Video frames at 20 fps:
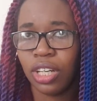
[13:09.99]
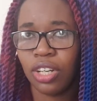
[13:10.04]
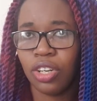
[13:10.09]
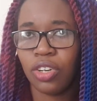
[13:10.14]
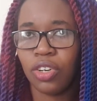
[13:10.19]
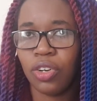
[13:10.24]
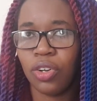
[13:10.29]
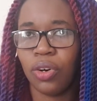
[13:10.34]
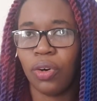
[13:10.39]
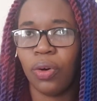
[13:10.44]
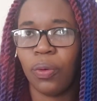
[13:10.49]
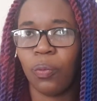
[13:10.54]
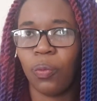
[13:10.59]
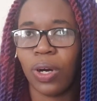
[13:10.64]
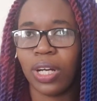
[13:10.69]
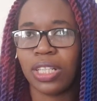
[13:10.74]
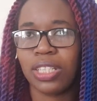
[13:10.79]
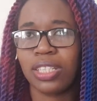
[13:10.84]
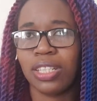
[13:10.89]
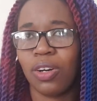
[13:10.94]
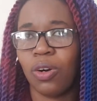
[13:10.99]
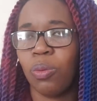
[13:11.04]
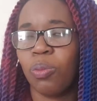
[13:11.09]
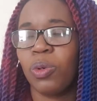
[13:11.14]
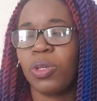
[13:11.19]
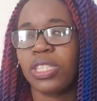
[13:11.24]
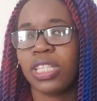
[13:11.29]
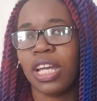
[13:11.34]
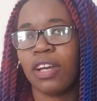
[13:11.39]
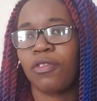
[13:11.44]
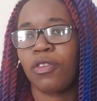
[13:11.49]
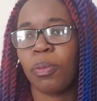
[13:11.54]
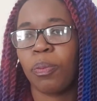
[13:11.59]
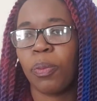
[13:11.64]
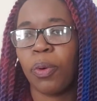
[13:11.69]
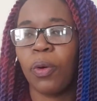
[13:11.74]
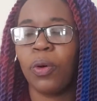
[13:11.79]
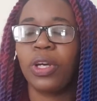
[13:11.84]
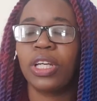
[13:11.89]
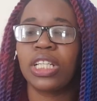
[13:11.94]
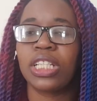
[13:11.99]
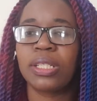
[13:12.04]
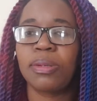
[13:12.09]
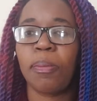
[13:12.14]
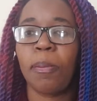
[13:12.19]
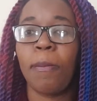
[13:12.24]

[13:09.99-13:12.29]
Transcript: know what almost every point